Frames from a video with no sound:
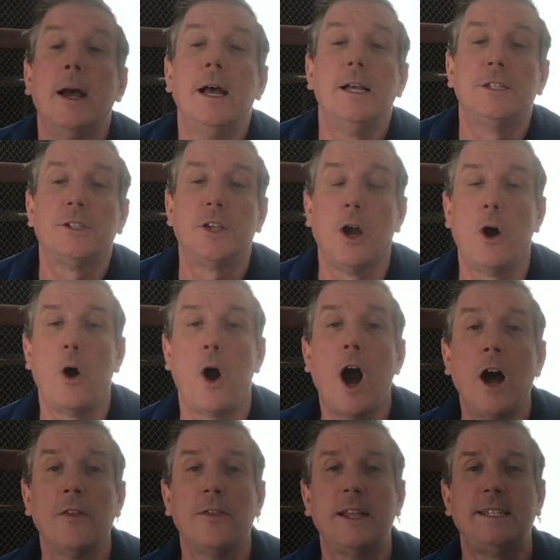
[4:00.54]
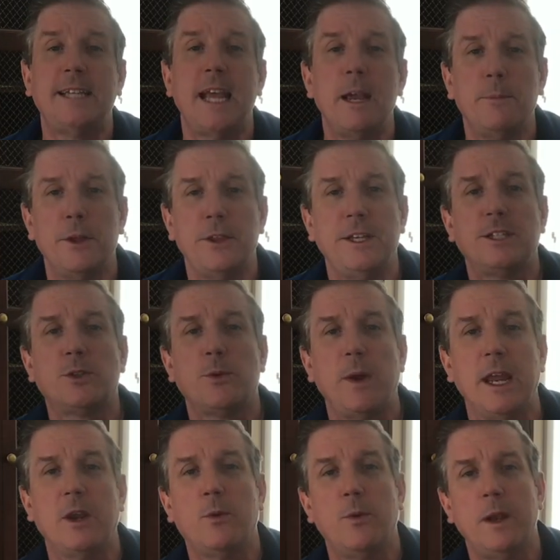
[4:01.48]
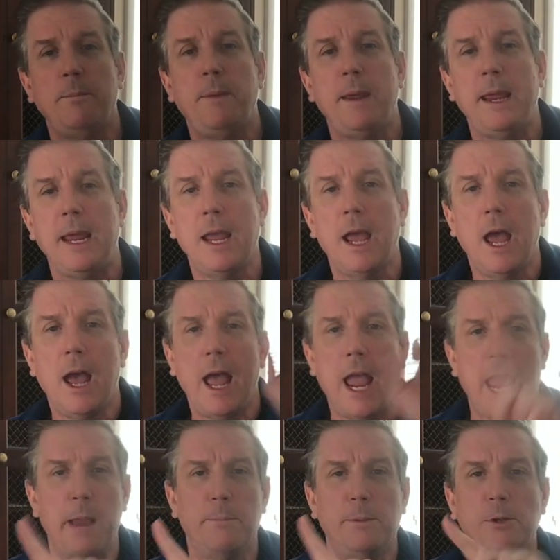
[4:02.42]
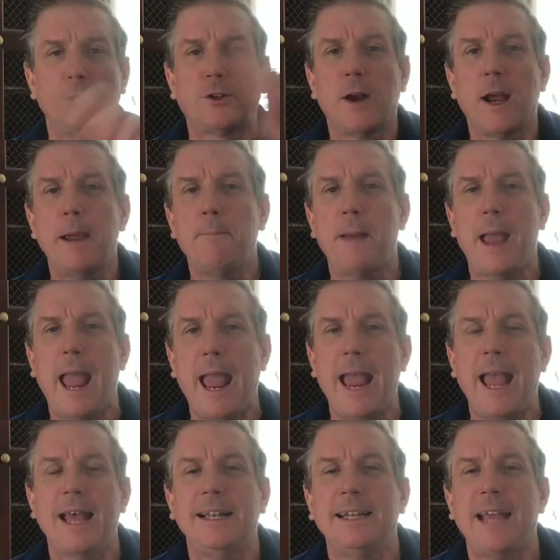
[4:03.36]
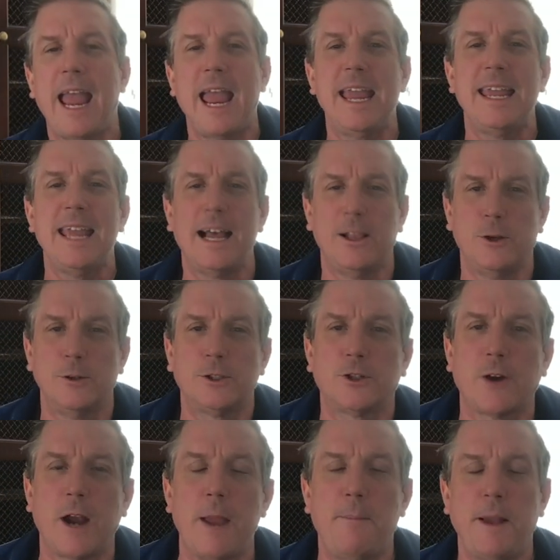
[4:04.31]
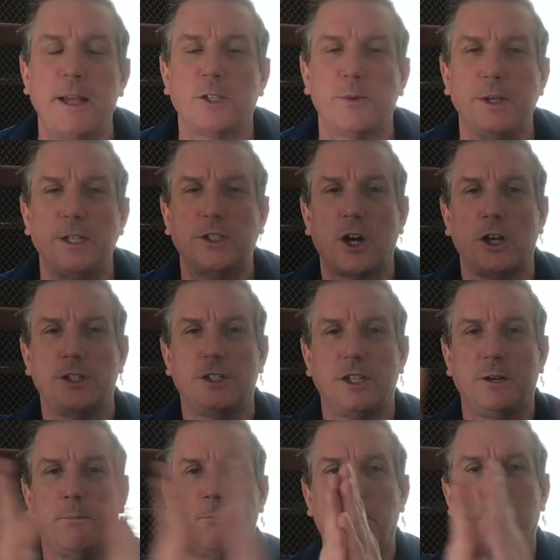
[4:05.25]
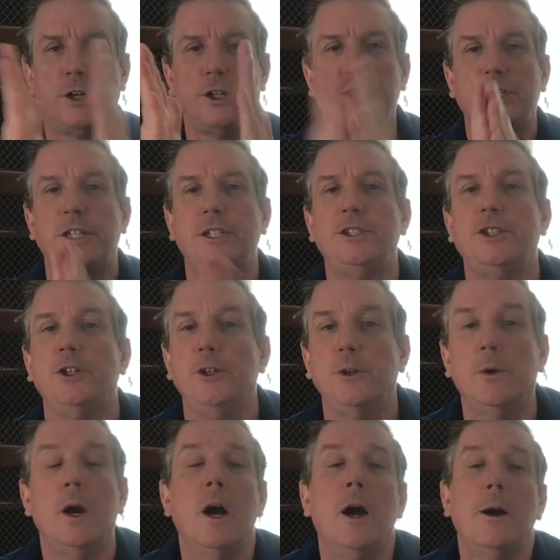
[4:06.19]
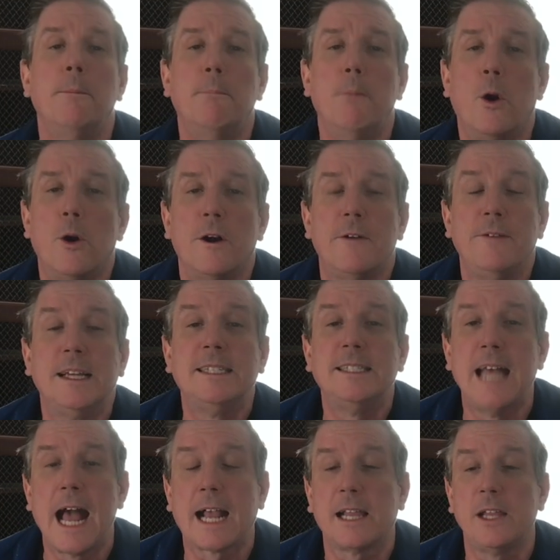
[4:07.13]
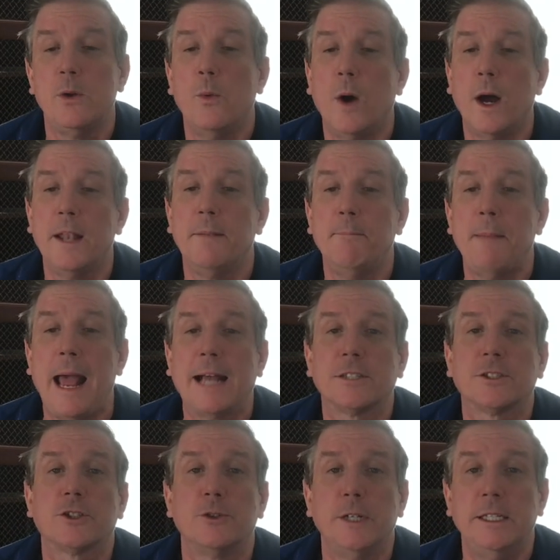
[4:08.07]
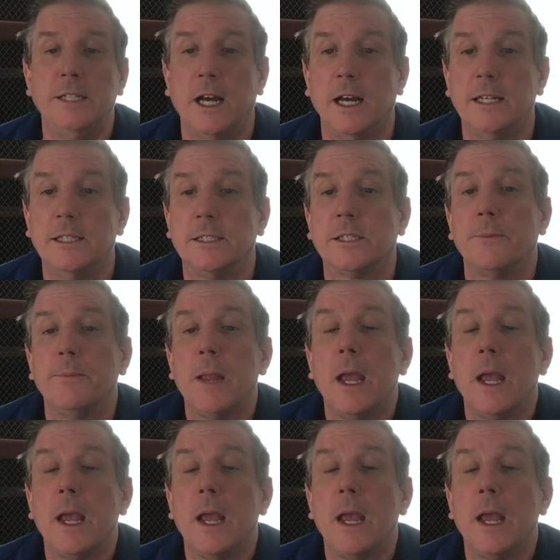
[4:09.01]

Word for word: So on the table this week would be a blue stripe and a yellow stripe as we start to merge into more of exactly what mastery does.